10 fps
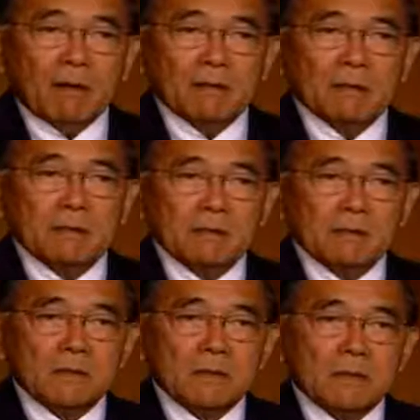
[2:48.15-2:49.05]

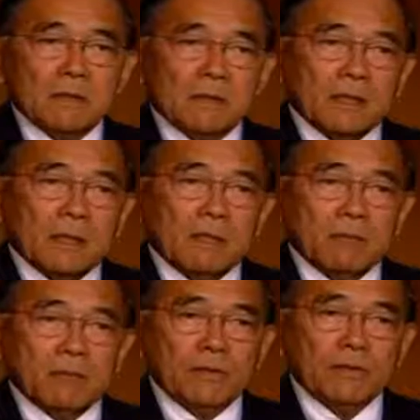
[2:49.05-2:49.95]
Arlington
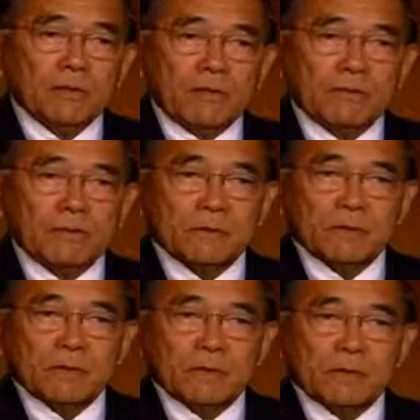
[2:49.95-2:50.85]
County police officer